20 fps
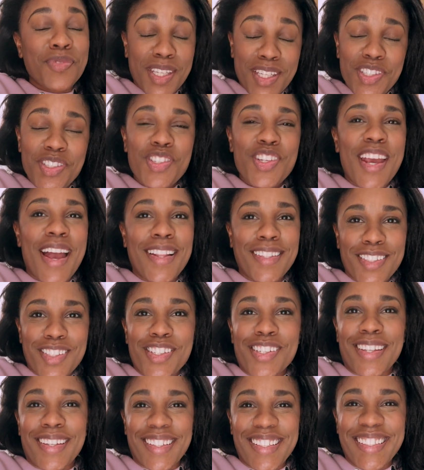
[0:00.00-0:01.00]
It's
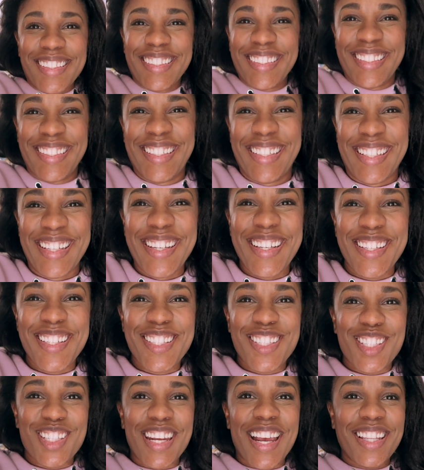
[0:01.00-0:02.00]
challenging.
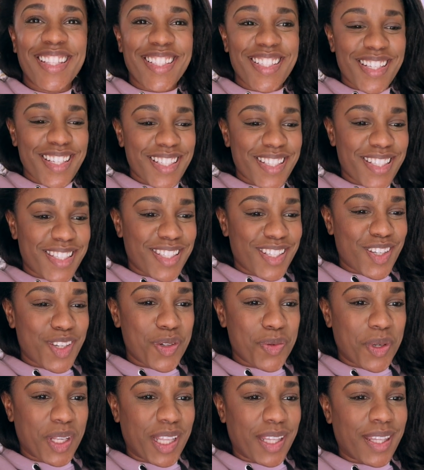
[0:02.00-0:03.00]
It's challenging to
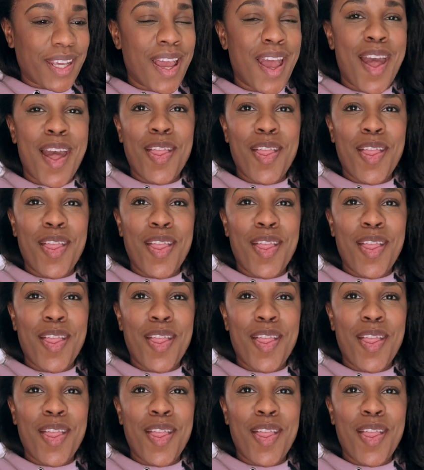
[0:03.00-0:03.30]
deal with